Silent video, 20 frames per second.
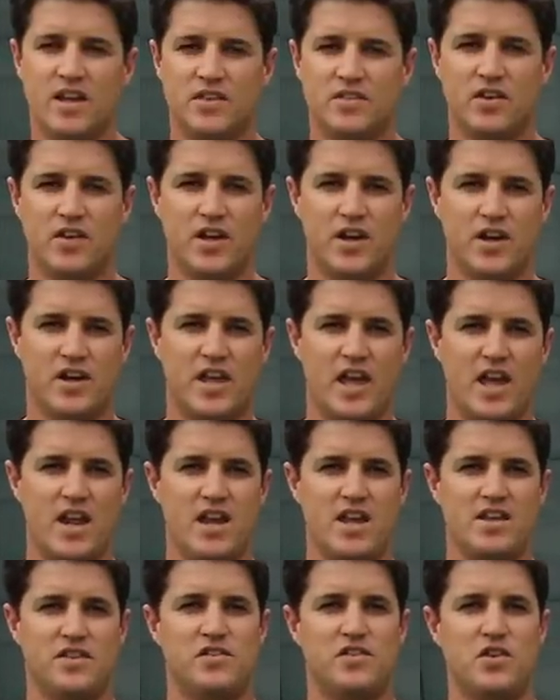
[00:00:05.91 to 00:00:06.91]
So here
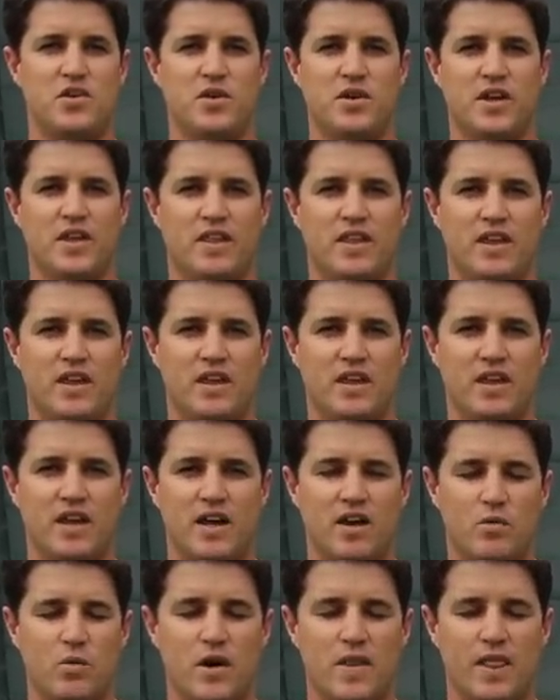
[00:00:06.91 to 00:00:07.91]
Katie is doing the
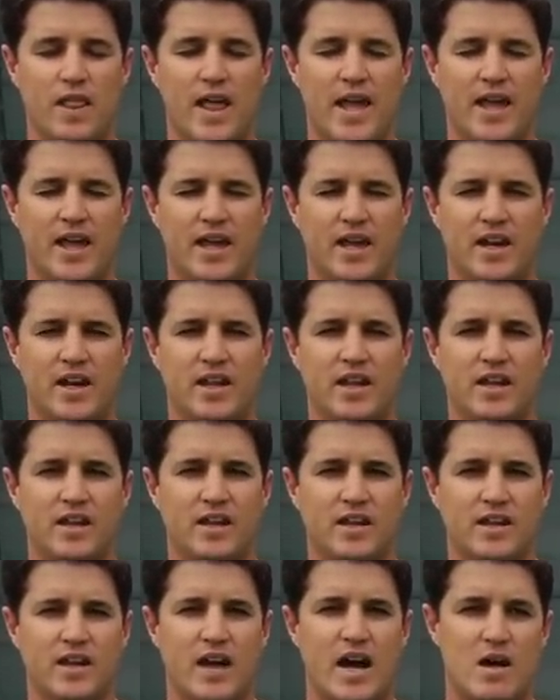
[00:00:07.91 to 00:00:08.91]
uh, one-legged
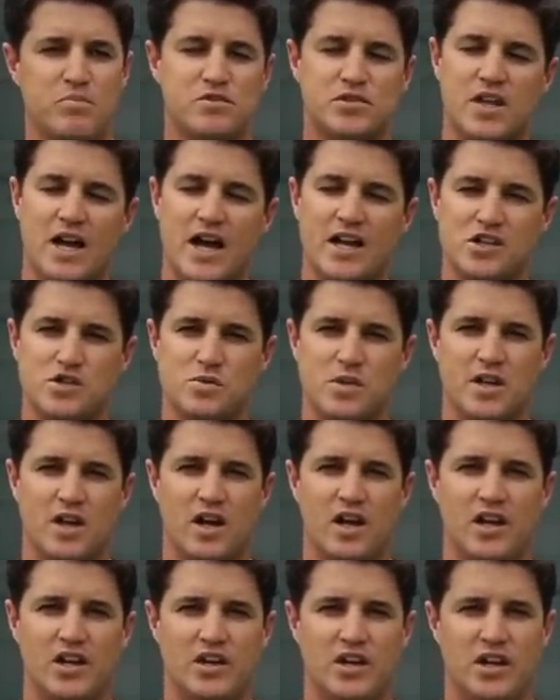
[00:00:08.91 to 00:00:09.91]
hopscotch, we
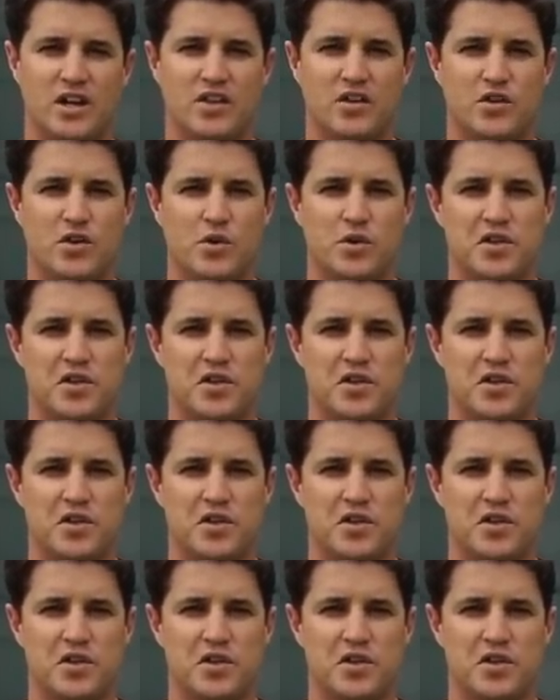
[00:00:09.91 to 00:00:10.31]
call it. You can either do it